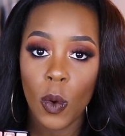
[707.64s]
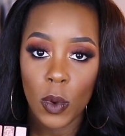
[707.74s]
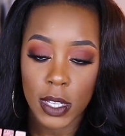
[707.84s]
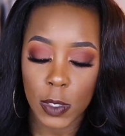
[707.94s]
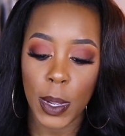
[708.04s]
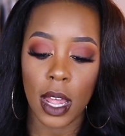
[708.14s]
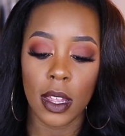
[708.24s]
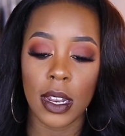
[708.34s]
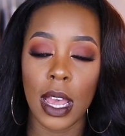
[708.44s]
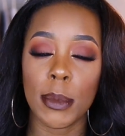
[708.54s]
with this
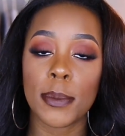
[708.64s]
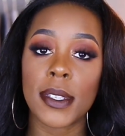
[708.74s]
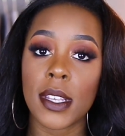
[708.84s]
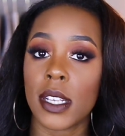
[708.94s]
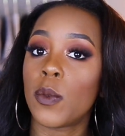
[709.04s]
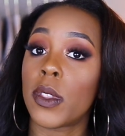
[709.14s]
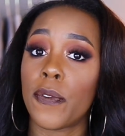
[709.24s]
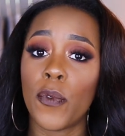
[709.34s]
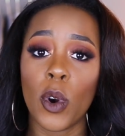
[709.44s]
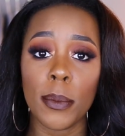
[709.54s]
palette. I'm obsessed with the
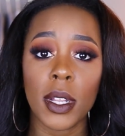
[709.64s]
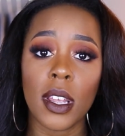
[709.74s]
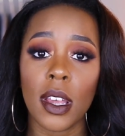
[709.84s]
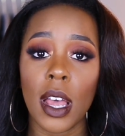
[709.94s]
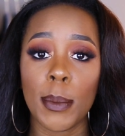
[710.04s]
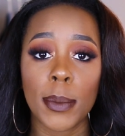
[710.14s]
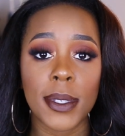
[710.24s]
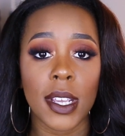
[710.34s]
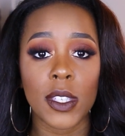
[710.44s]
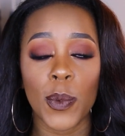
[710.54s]
formula. I'm
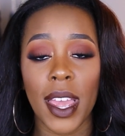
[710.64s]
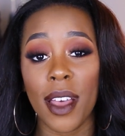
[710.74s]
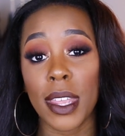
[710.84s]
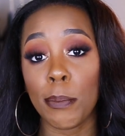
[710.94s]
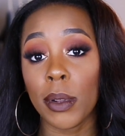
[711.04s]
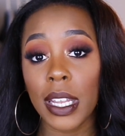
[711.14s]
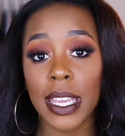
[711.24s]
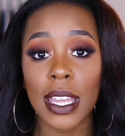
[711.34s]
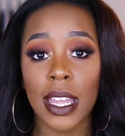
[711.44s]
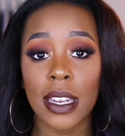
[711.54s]
obsessed with how they
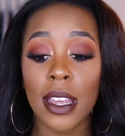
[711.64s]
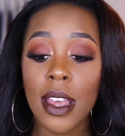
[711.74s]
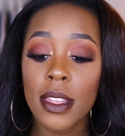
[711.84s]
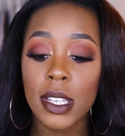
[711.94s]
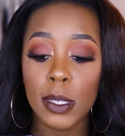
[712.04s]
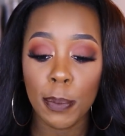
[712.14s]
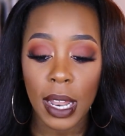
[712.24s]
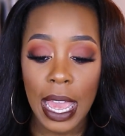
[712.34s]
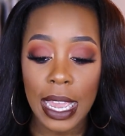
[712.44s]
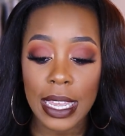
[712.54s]
blend. This
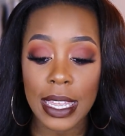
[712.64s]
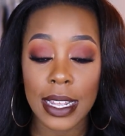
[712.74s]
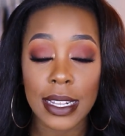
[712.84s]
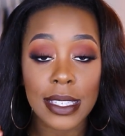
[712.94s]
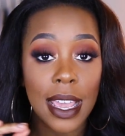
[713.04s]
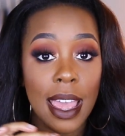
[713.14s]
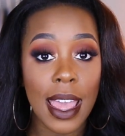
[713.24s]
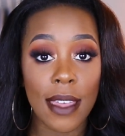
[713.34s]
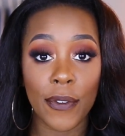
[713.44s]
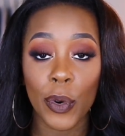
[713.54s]
black is
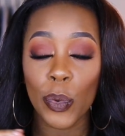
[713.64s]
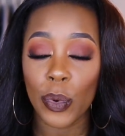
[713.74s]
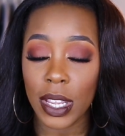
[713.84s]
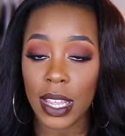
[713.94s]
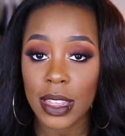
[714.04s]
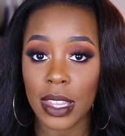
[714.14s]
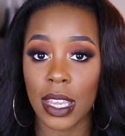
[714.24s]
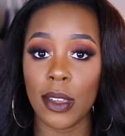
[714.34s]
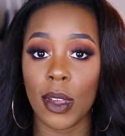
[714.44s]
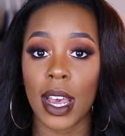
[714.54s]

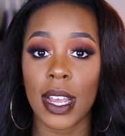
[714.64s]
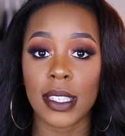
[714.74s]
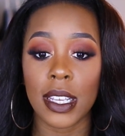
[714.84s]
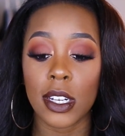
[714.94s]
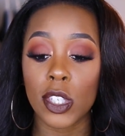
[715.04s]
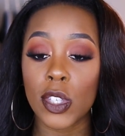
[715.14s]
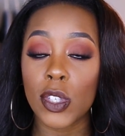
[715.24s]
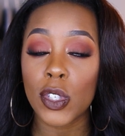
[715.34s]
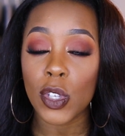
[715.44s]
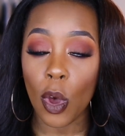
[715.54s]
everything you guys it is
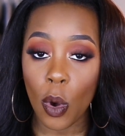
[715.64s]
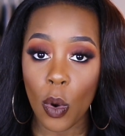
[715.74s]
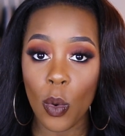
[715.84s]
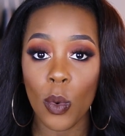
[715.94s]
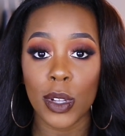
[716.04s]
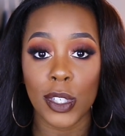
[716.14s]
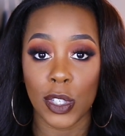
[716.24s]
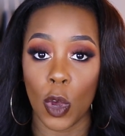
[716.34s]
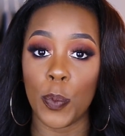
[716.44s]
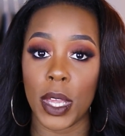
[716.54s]
so
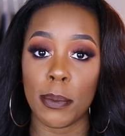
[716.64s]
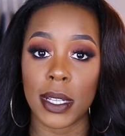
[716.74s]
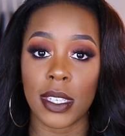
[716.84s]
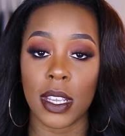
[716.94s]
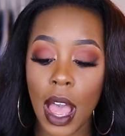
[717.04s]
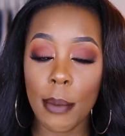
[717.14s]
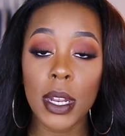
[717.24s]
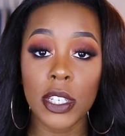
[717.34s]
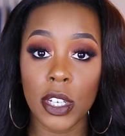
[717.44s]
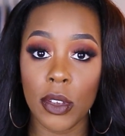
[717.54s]
so pigmented i'm
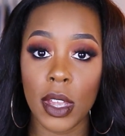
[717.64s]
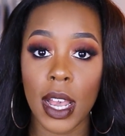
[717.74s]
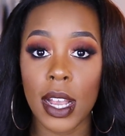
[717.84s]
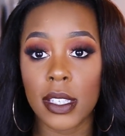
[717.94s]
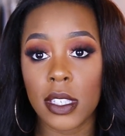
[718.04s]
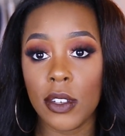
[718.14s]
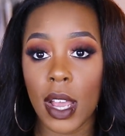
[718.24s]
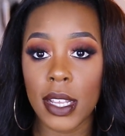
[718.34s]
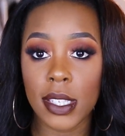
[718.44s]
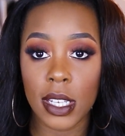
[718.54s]
gonna show you guys you
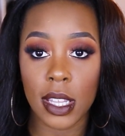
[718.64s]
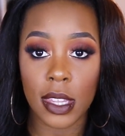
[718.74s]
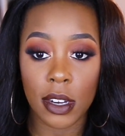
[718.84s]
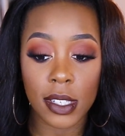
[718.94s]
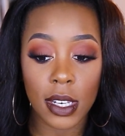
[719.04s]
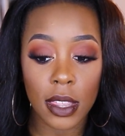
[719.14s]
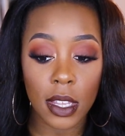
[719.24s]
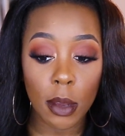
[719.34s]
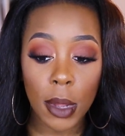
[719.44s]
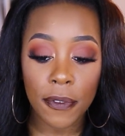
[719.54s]
guys see that there's
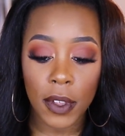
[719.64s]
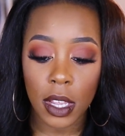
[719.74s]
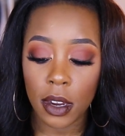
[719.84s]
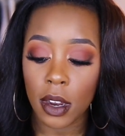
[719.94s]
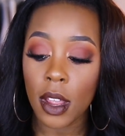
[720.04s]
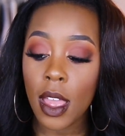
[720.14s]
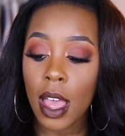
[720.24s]
nothing on my finger